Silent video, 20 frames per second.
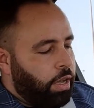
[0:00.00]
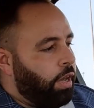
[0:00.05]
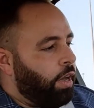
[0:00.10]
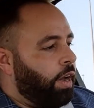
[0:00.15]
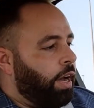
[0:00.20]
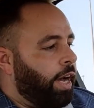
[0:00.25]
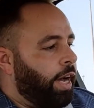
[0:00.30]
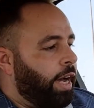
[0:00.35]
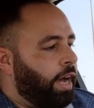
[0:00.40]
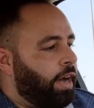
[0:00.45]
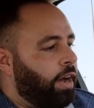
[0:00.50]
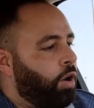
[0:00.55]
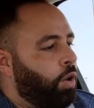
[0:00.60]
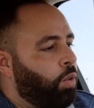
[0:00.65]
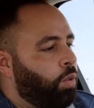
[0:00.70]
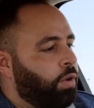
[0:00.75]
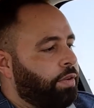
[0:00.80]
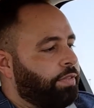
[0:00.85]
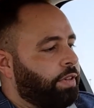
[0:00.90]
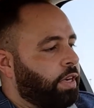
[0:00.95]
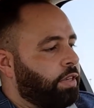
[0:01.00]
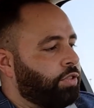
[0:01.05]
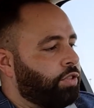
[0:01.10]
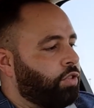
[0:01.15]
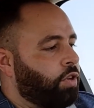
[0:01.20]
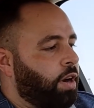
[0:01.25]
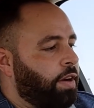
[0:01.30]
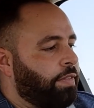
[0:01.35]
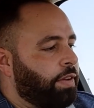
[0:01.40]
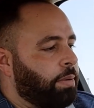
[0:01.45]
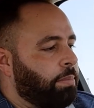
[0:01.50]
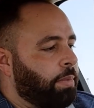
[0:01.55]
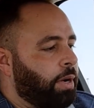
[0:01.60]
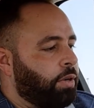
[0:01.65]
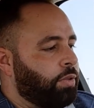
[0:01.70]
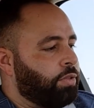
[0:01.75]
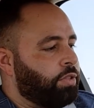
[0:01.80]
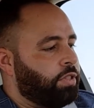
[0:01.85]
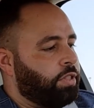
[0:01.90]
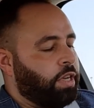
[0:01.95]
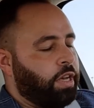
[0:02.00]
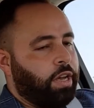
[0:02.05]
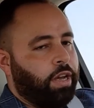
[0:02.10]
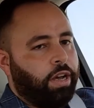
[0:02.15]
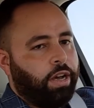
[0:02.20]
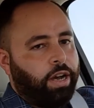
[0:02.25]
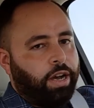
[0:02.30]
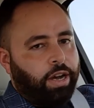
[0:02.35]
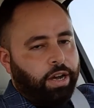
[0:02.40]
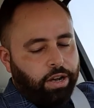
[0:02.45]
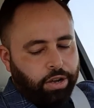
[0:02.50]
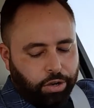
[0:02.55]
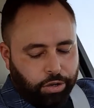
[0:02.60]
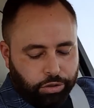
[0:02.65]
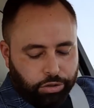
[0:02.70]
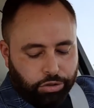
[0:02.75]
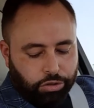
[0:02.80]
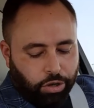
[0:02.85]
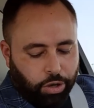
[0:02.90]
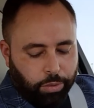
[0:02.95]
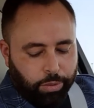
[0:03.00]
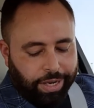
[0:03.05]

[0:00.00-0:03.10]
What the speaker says: All of those driving modes are controlled